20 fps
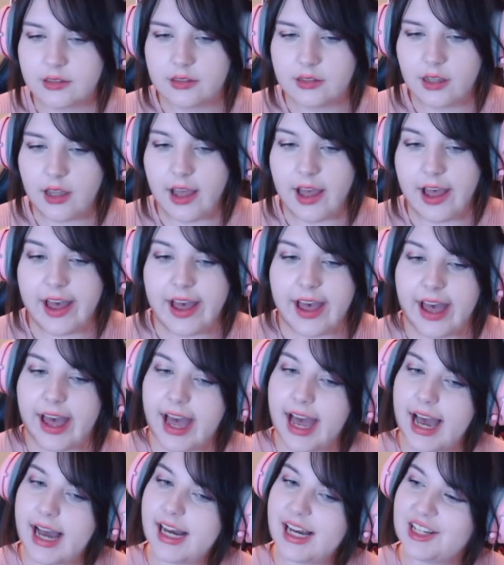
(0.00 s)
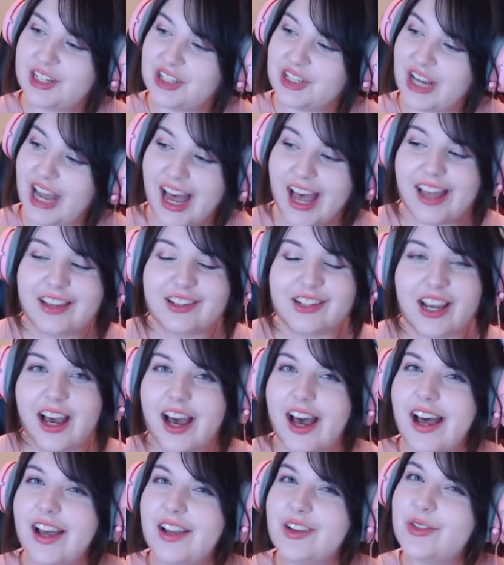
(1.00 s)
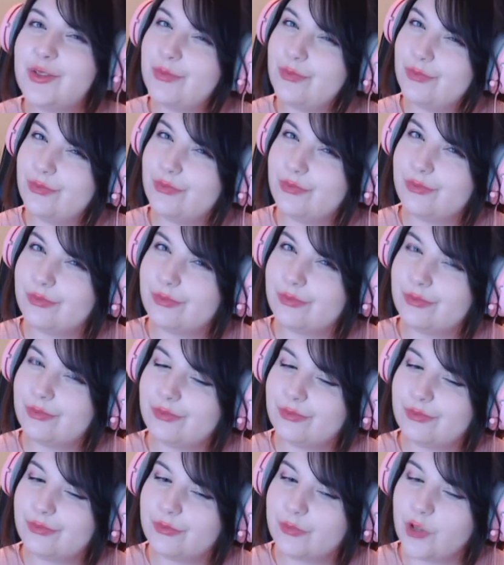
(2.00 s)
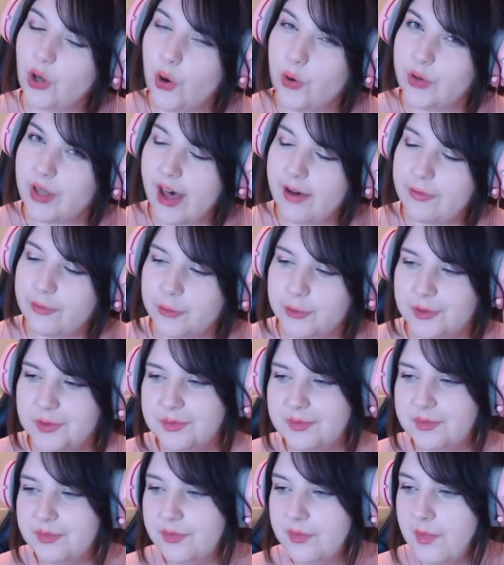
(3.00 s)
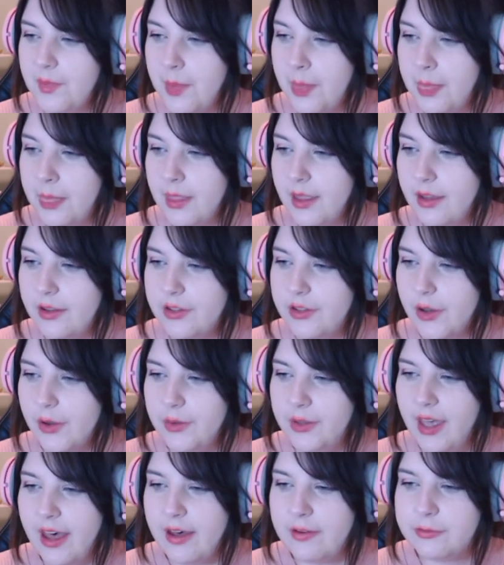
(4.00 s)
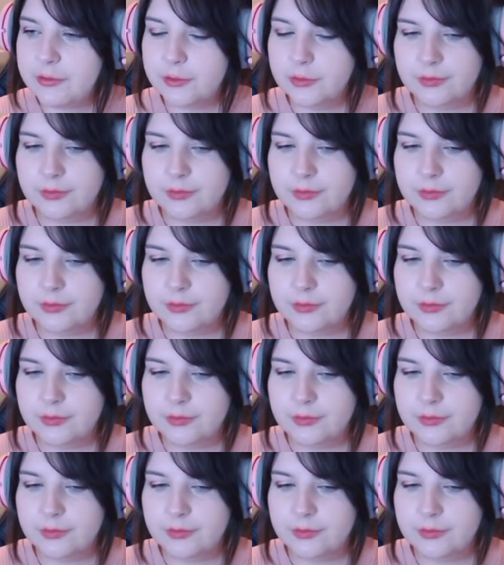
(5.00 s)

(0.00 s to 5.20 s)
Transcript: Uh, Ash, Ash, Ash. Go careful. Go careful.